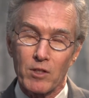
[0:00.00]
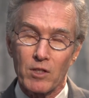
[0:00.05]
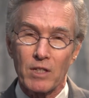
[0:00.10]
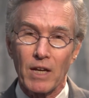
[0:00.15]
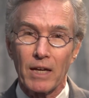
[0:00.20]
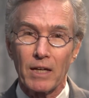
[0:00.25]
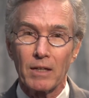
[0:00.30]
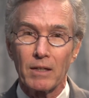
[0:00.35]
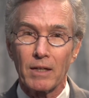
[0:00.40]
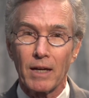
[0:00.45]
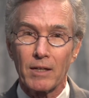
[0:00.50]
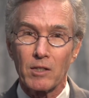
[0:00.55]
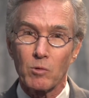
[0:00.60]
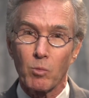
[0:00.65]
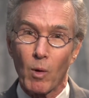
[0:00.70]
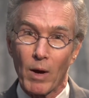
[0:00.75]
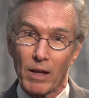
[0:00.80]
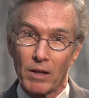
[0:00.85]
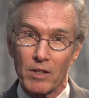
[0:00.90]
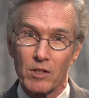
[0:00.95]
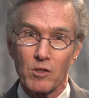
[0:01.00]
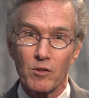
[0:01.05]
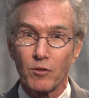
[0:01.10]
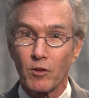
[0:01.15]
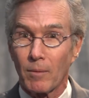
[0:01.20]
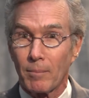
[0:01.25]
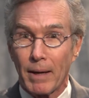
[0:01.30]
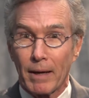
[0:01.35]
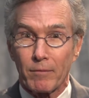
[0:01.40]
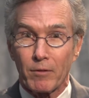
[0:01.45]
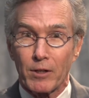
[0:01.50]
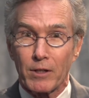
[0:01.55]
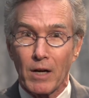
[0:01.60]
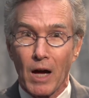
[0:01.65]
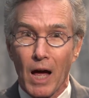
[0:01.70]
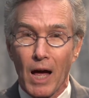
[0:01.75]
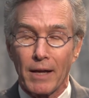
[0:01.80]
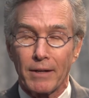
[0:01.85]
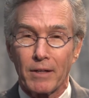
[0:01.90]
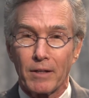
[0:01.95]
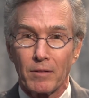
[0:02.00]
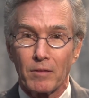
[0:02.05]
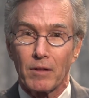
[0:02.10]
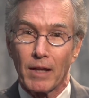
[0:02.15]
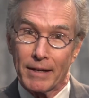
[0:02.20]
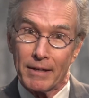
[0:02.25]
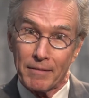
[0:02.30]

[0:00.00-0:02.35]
state as well as from every continent,